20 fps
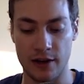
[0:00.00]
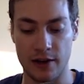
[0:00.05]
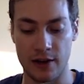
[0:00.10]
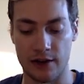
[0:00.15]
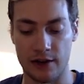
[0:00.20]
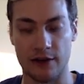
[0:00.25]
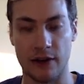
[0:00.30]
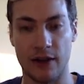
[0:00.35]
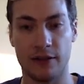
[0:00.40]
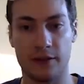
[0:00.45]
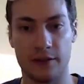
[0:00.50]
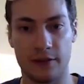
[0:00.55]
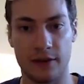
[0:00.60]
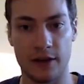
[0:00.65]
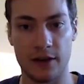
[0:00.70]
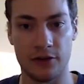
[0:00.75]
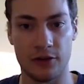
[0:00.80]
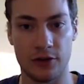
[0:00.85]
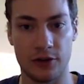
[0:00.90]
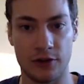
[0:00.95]

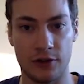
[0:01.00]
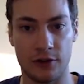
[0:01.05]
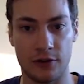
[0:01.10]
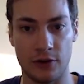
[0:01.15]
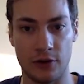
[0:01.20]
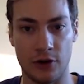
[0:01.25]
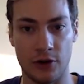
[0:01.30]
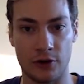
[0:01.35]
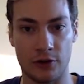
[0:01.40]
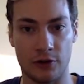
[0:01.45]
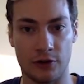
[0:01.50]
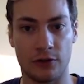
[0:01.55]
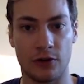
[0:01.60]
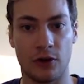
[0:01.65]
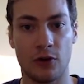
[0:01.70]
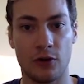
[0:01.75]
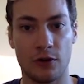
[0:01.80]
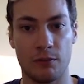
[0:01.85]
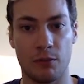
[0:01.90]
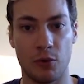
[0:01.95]
sensations are
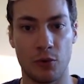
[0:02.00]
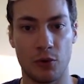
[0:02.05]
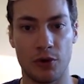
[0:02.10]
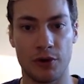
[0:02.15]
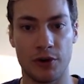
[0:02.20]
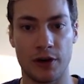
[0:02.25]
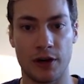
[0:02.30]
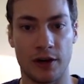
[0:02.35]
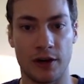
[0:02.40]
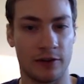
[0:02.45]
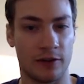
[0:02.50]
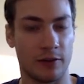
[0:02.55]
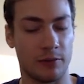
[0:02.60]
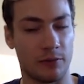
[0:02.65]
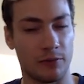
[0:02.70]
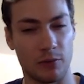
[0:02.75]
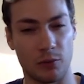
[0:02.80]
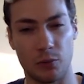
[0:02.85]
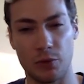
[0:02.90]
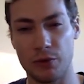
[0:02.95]
so important to us
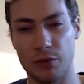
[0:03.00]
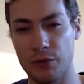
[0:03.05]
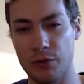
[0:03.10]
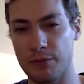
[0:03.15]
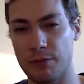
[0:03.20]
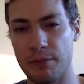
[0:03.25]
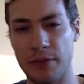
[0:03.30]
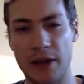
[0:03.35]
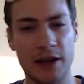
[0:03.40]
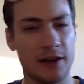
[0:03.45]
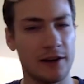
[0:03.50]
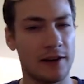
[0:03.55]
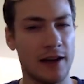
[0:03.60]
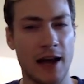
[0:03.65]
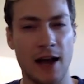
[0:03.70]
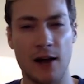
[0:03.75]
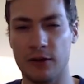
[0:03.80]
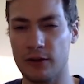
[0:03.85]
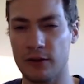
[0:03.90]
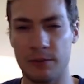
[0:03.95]
and we, we've made it
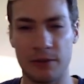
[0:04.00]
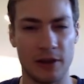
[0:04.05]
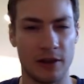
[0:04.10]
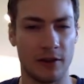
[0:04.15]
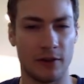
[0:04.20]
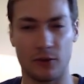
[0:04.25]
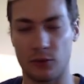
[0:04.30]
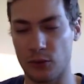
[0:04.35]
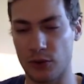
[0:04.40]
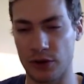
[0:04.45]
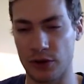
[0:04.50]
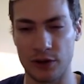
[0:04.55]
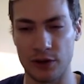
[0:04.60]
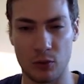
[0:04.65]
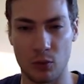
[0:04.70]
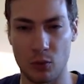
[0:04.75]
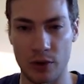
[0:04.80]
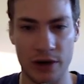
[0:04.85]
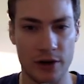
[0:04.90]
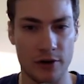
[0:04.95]
out to be this really
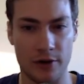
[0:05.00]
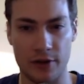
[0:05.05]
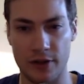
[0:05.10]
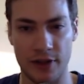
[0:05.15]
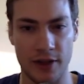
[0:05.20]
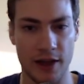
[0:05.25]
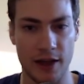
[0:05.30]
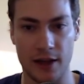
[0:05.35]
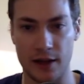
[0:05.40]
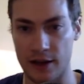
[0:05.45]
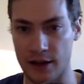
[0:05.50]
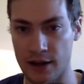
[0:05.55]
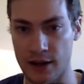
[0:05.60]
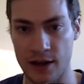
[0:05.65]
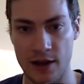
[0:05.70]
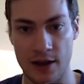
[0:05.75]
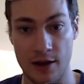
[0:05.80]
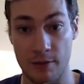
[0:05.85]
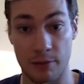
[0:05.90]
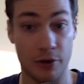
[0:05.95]
weird thing
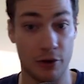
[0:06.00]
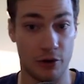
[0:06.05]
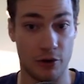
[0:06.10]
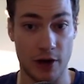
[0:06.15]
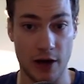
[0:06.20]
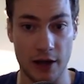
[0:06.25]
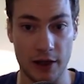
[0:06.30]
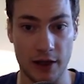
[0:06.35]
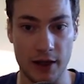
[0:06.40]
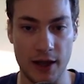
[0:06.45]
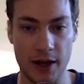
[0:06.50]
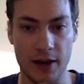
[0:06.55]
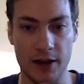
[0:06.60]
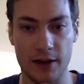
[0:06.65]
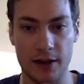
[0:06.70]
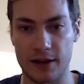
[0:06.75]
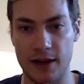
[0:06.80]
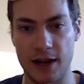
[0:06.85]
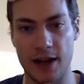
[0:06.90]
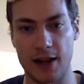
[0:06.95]
but at the end of
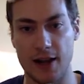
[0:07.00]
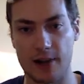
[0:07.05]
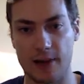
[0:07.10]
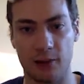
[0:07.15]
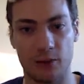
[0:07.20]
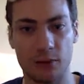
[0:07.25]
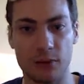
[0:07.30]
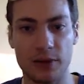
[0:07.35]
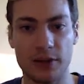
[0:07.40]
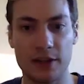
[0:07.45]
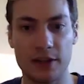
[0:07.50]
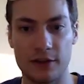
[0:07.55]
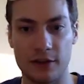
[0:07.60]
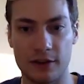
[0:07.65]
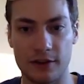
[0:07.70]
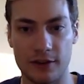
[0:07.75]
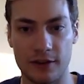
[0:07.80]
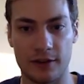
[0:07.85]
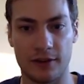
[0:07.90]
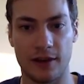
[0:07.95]
the day it's really
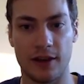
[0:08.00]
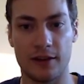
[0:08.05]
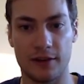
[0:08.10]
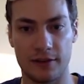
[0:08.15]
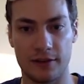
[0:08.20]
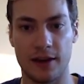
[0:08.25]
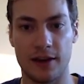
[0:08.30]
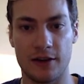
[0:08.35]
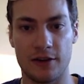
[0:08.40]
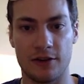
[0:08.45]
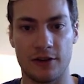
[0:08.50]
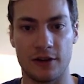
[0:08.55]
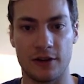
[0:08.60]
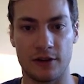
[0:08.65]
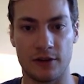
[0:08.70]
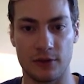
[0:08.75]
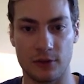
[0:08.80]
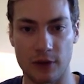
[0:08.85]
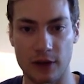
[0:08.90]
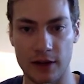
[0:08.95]
just a
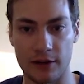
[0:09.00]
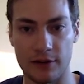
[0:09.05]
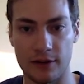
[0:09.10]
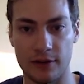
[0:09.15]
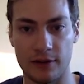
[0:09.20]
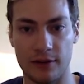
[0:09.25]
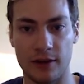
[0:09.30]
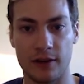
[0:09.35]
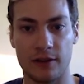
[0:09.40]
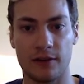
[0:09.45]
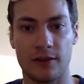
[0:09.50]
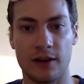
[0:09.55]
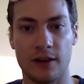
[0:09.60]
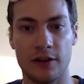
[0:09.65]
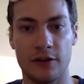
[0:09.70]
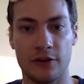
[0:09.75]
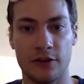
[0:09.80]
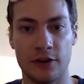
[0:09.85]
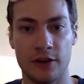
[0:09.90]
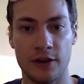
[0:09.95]
sensation right it's a
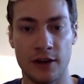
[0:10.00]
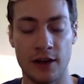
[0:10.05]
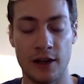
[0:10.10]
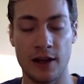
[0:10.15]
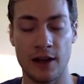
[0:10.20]
sensation